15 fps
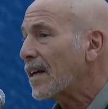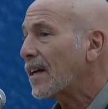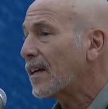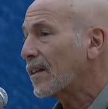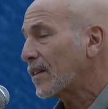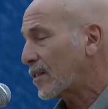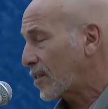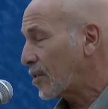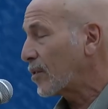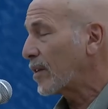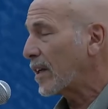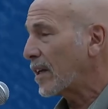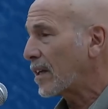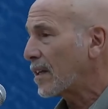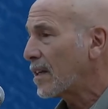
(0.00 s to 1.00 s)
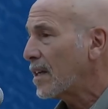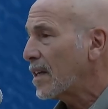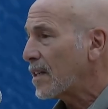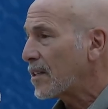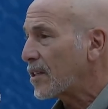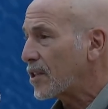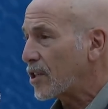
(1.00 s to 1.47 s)

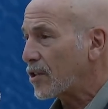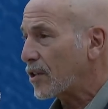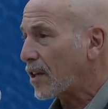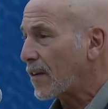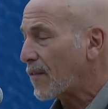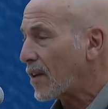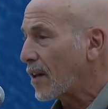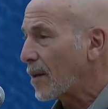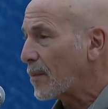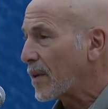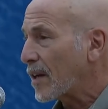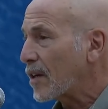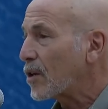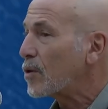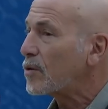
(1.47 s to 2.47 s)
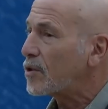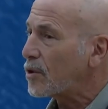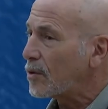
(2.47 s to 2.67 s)
including the District of Columbia, who